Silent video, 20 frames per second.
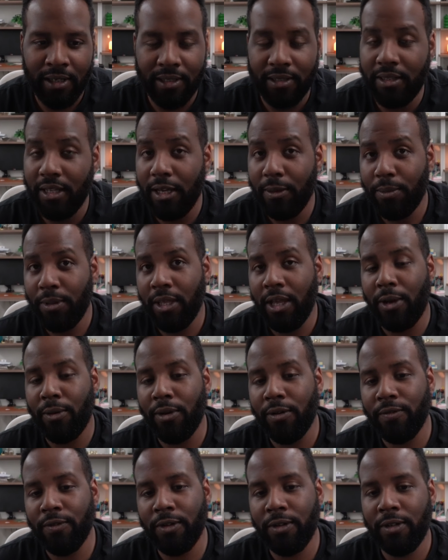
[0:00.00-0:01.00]
Depth,
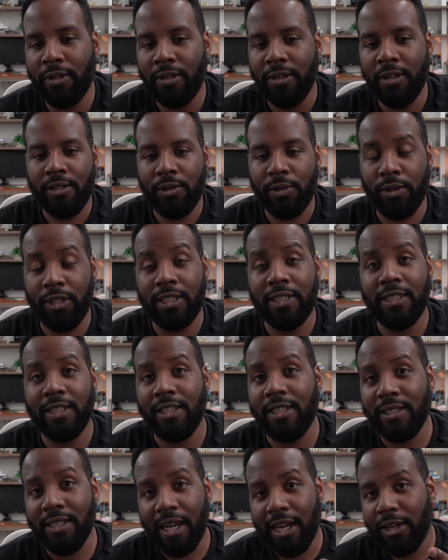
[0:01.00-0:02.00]
however, creates an
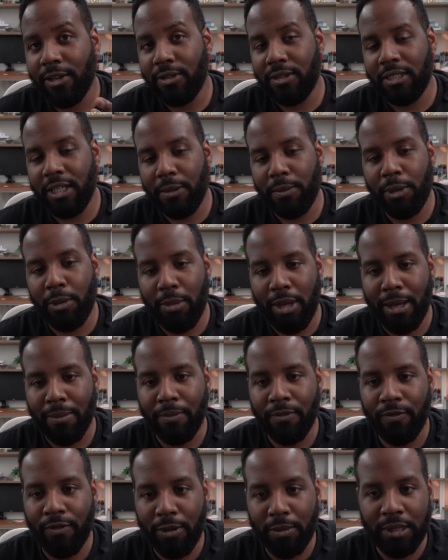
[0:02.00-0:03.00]
entire depth map
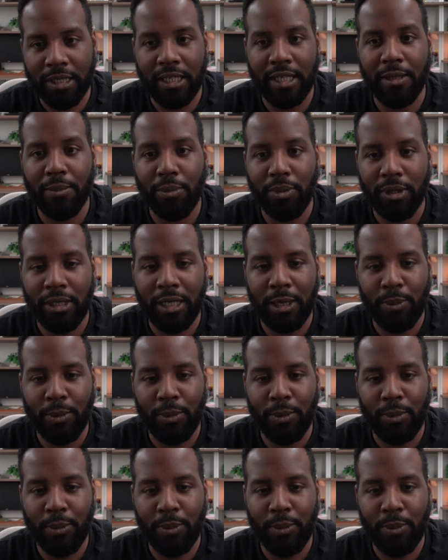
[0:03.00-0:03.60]
from the input